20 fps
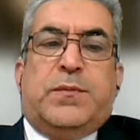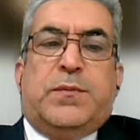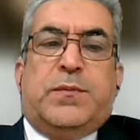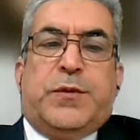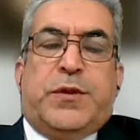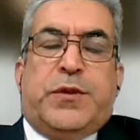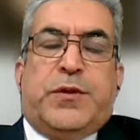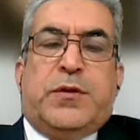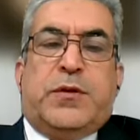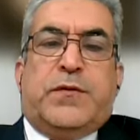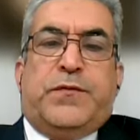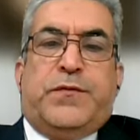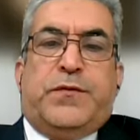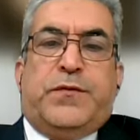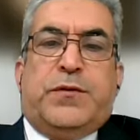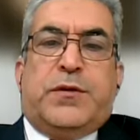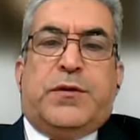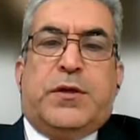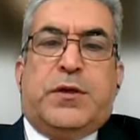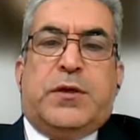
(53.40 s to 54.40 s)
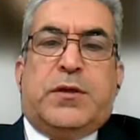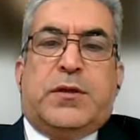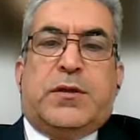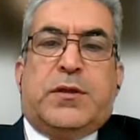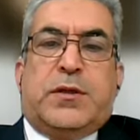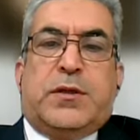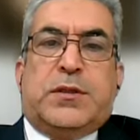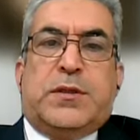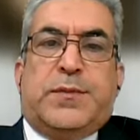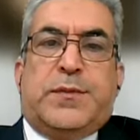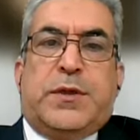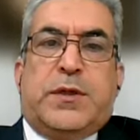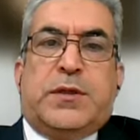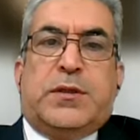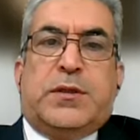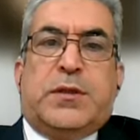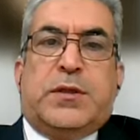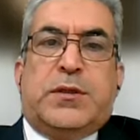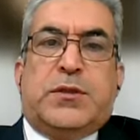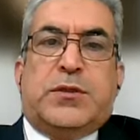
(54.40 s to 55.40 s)
method for hair
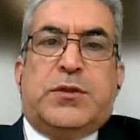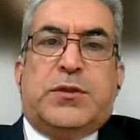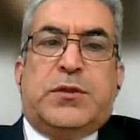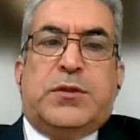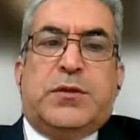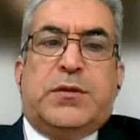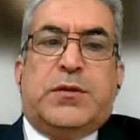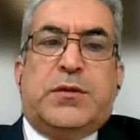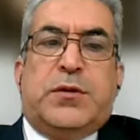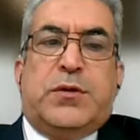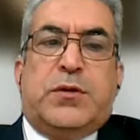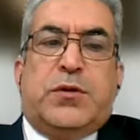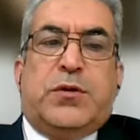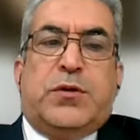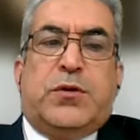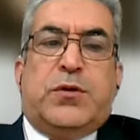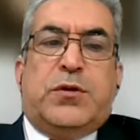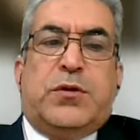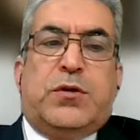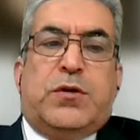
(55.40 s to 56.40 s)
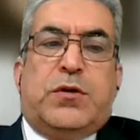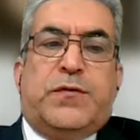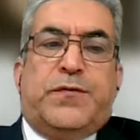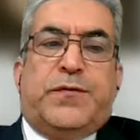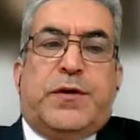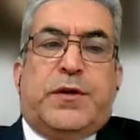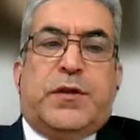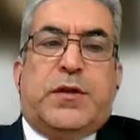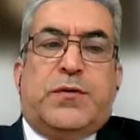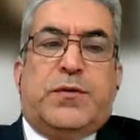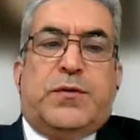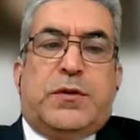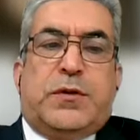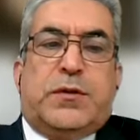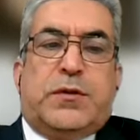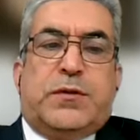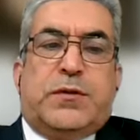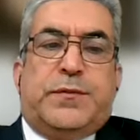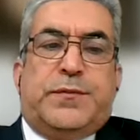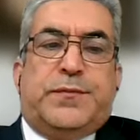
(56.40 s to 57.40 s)
transplantation all over the
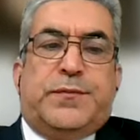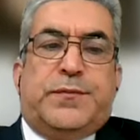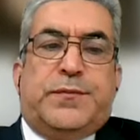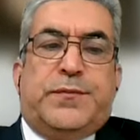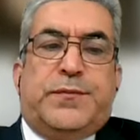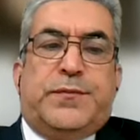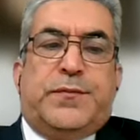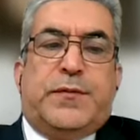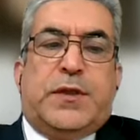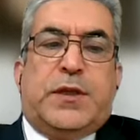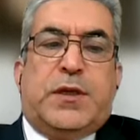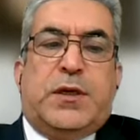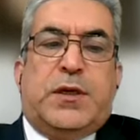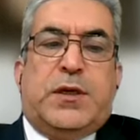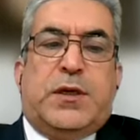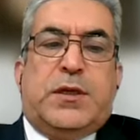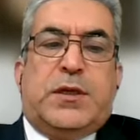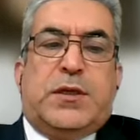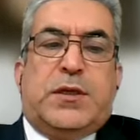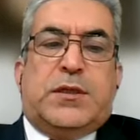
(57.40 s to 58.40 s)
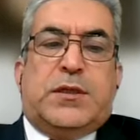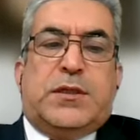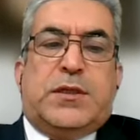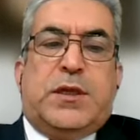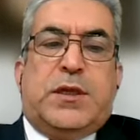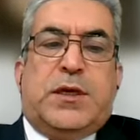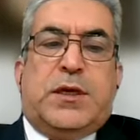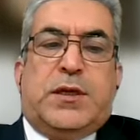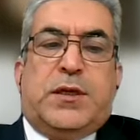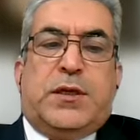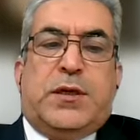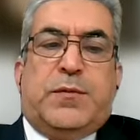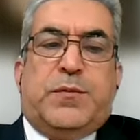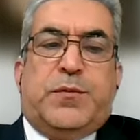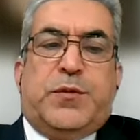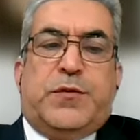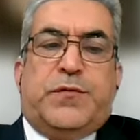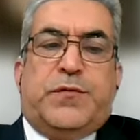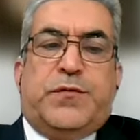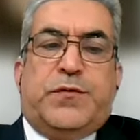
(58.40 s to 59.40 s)
world. Slide
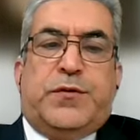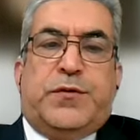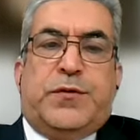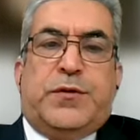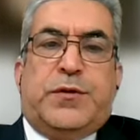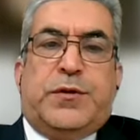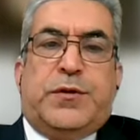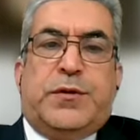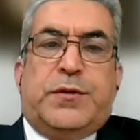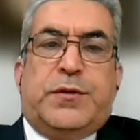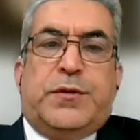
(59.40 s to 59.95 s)
number 4.